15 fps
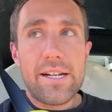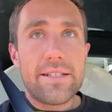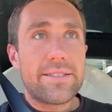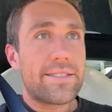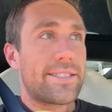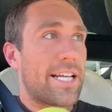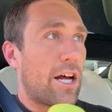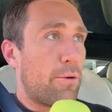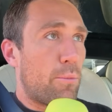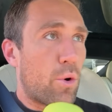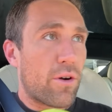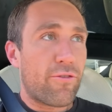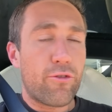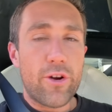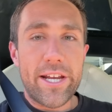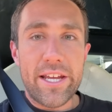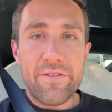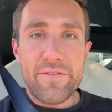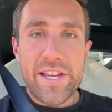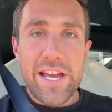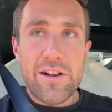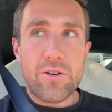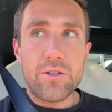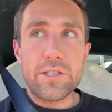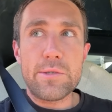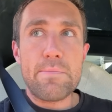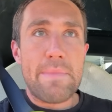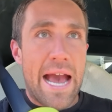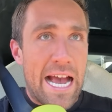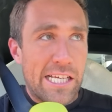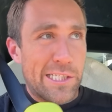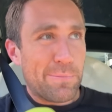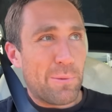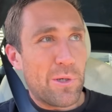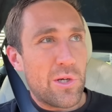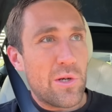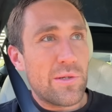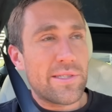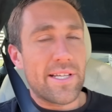sell more freaking vehicles, mass produce.